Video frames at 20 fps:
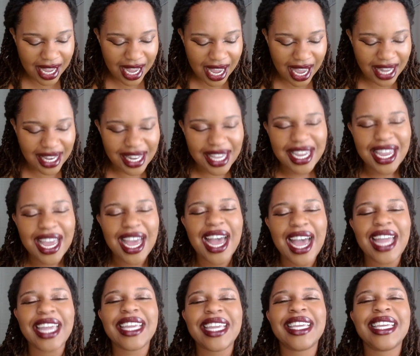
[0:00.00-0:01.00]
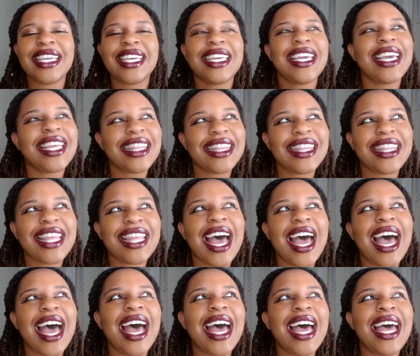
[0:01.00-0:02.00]
And I get
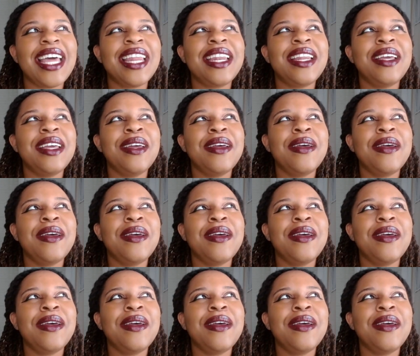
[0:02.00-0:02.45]
that,